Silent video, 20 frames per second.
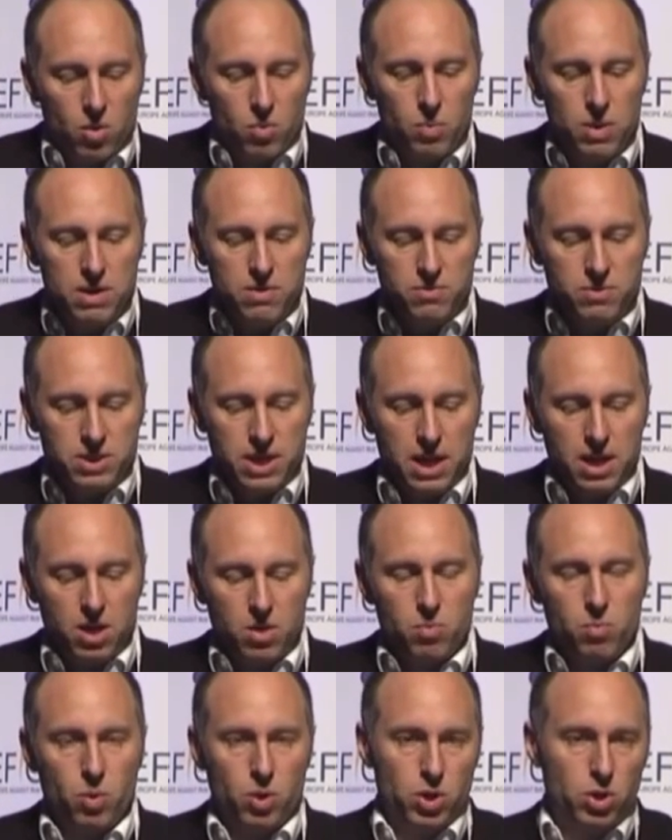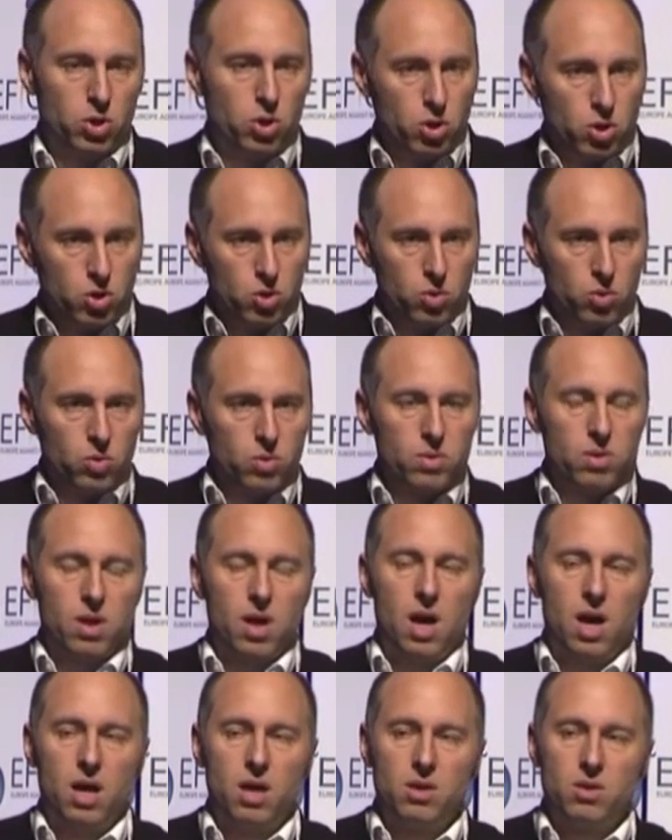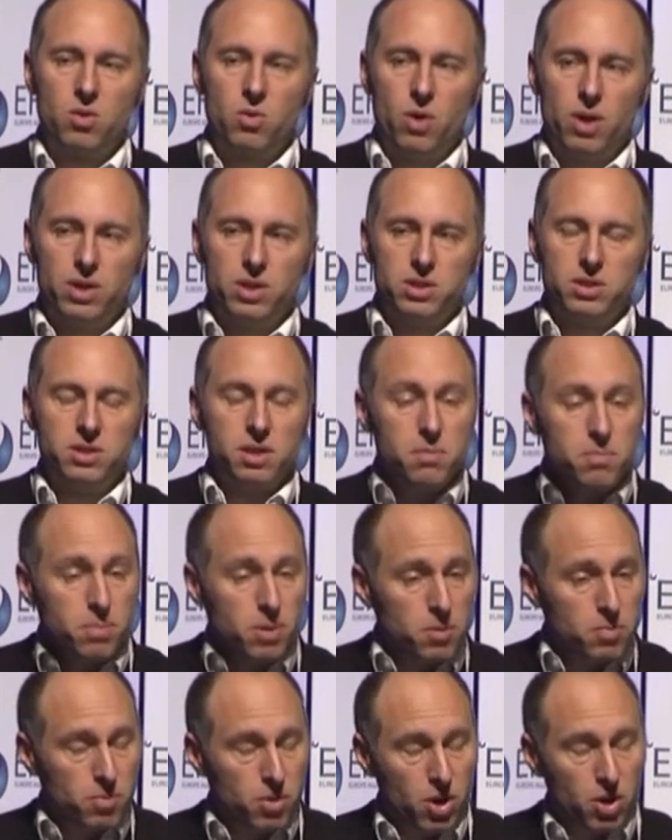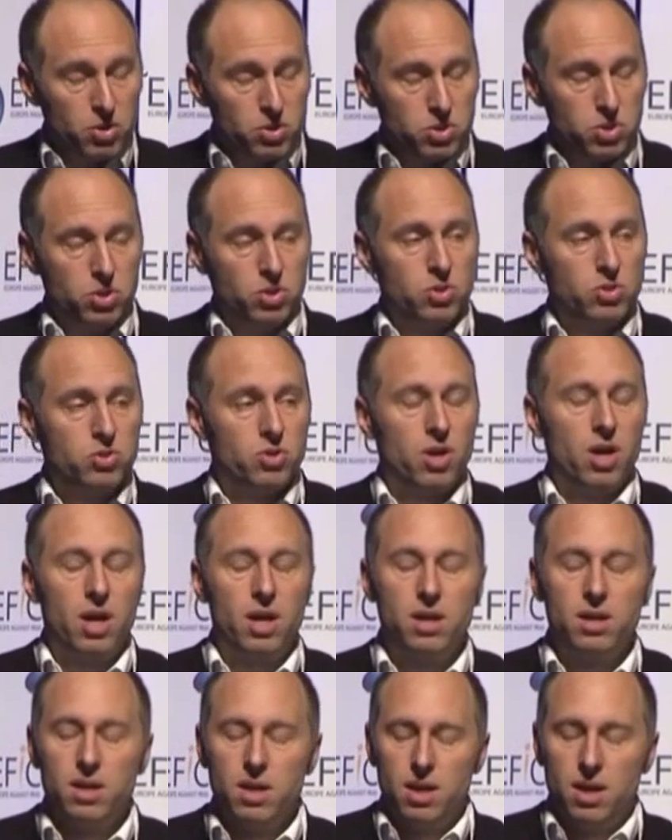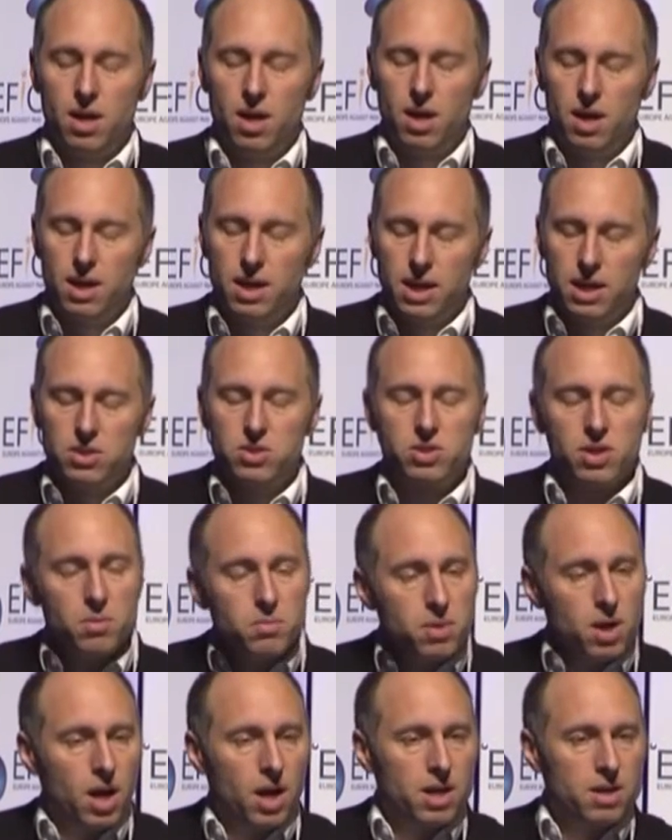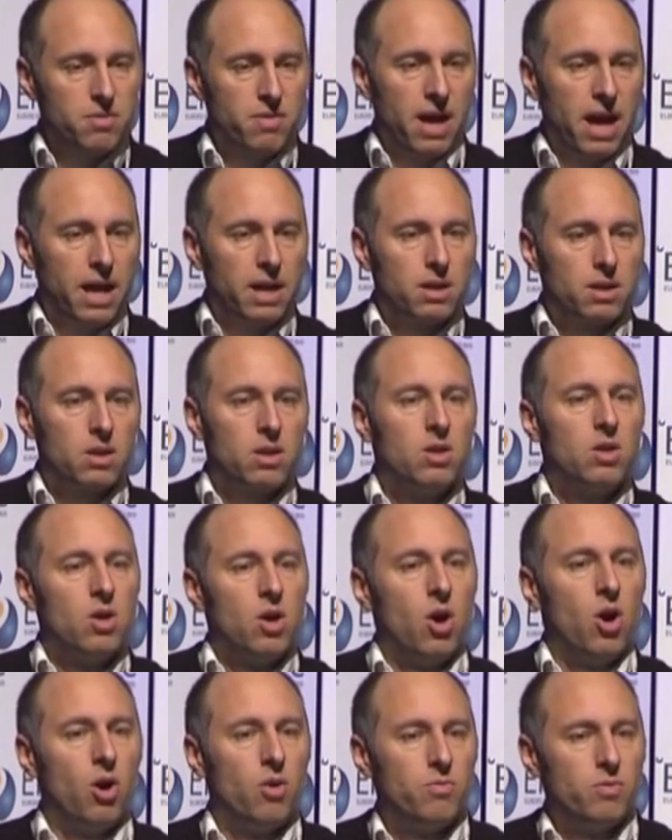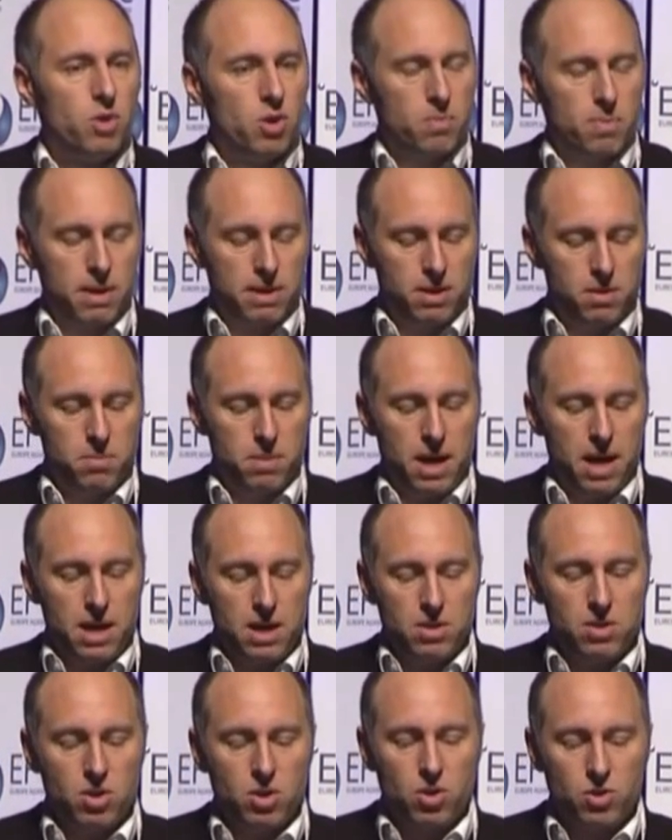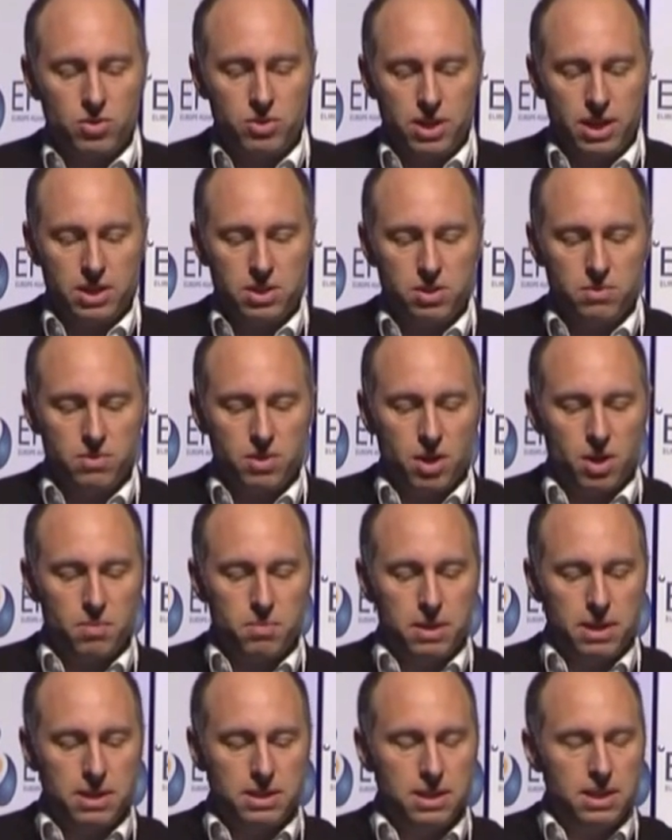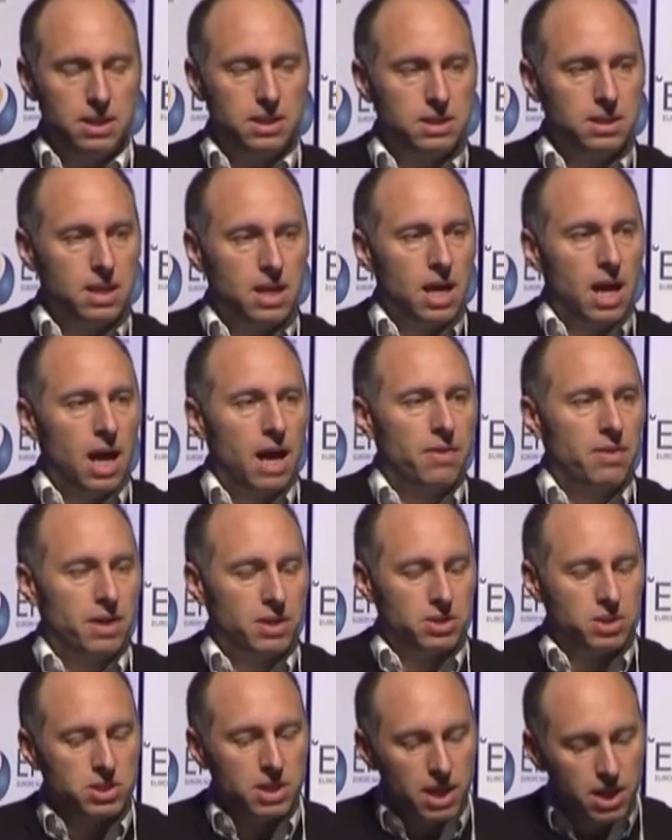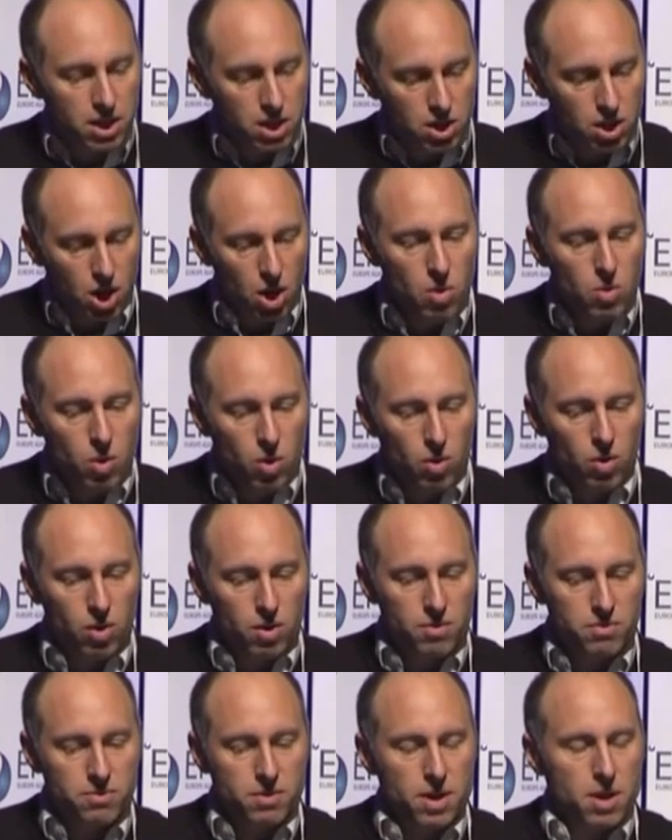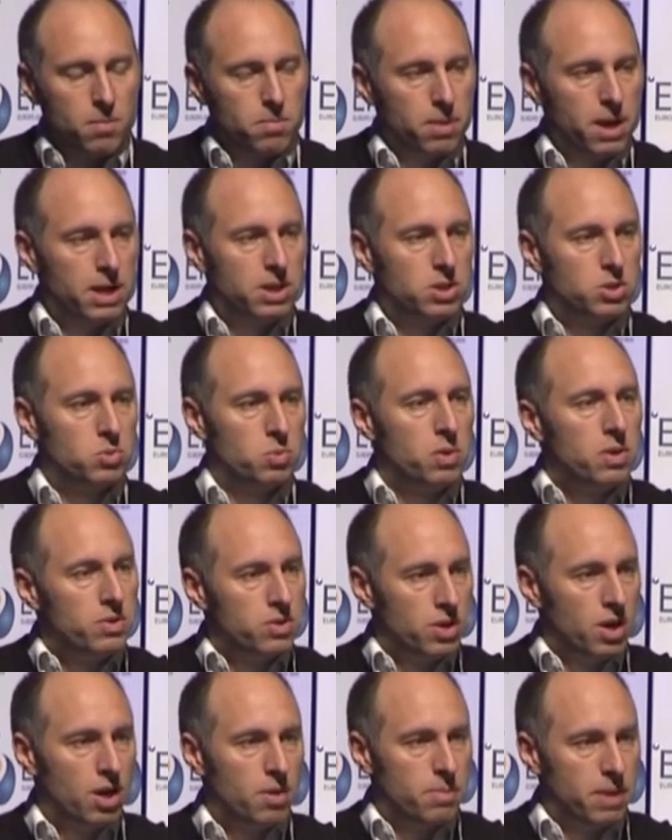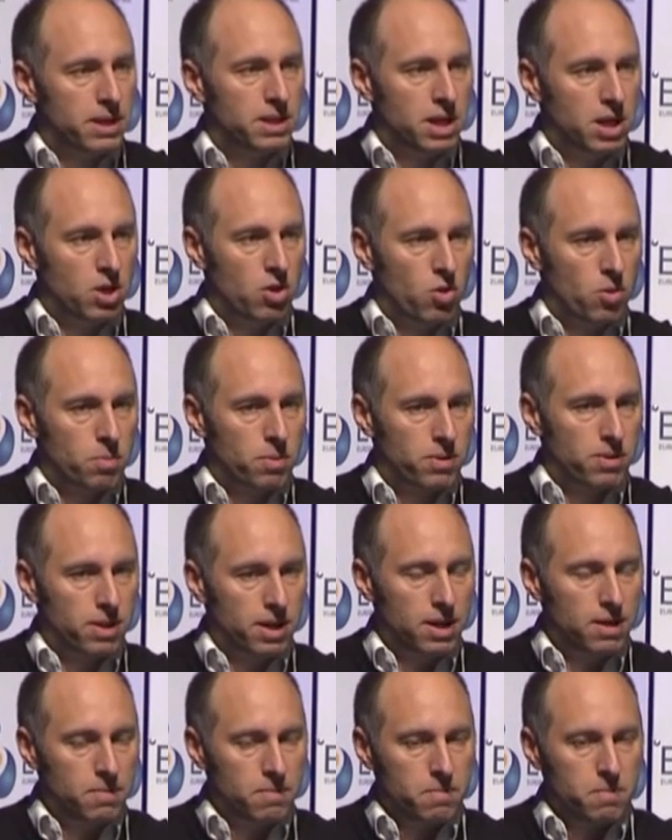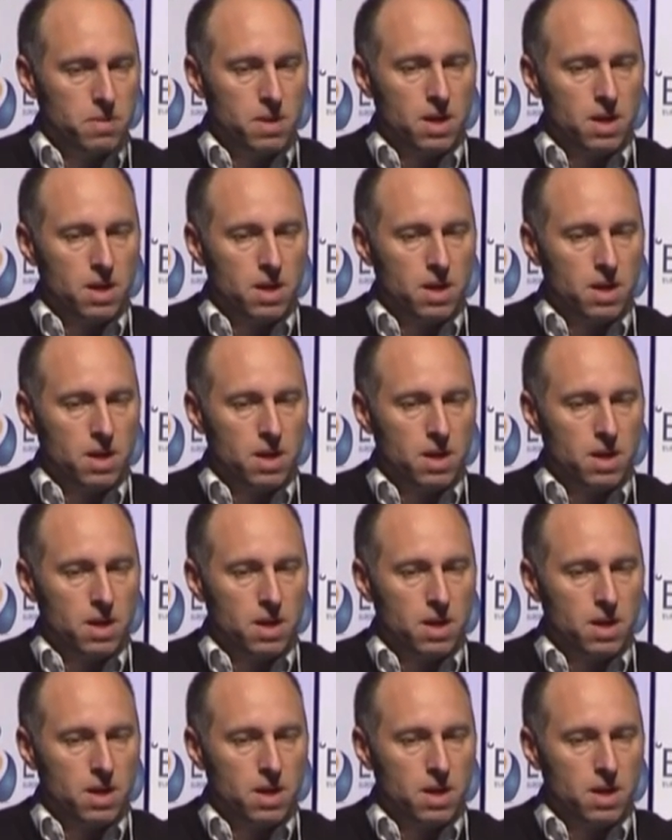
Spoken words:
We've taken what you could call quite a simple approach to try and get some kind of handle of neuropathic pain in the context of diabetes, and that's to take a cohort of patients with diabetic neuropathy